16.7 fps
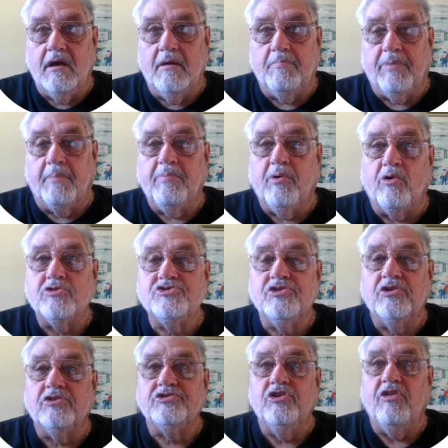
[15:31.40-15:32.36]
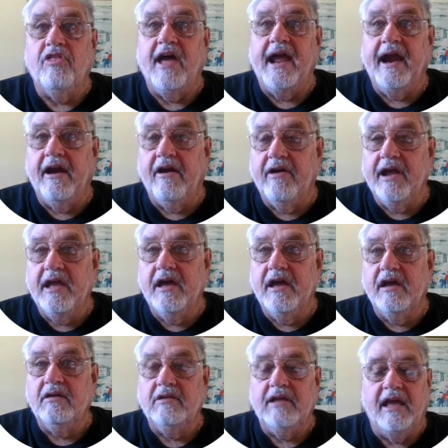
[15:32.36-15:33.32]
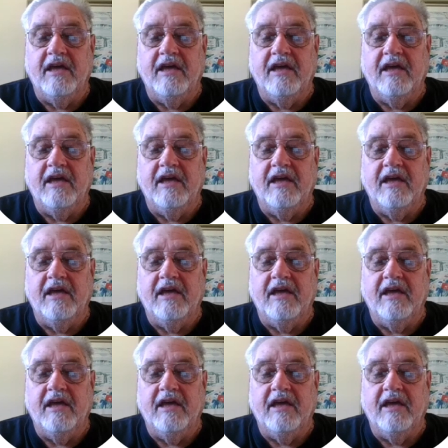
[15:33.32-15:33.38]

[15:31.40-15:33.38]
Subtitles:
proportional to the area,